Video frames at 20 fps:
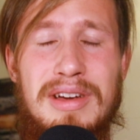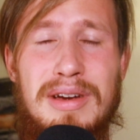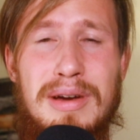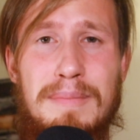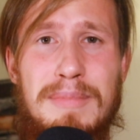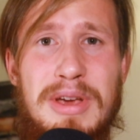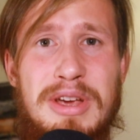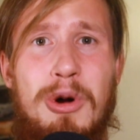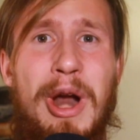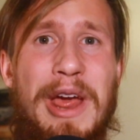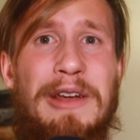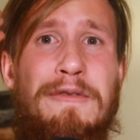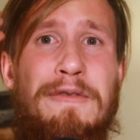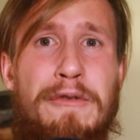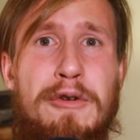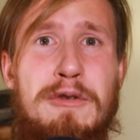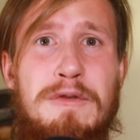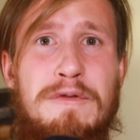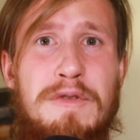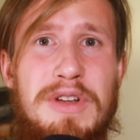Be
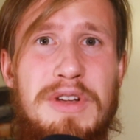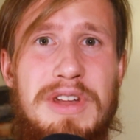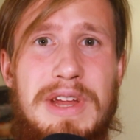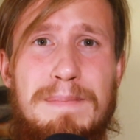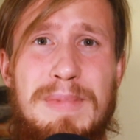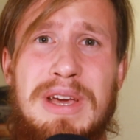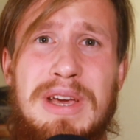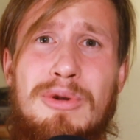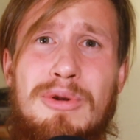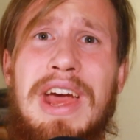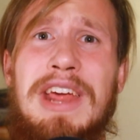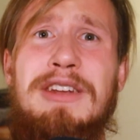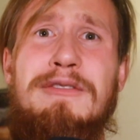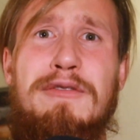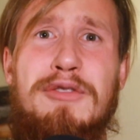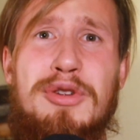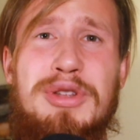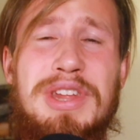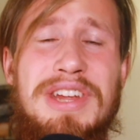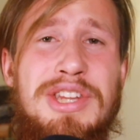grateful for them. Be
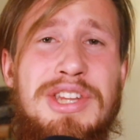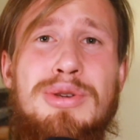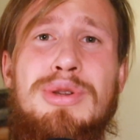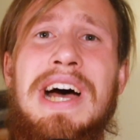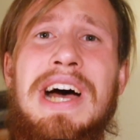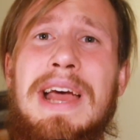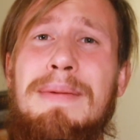grateful that you die,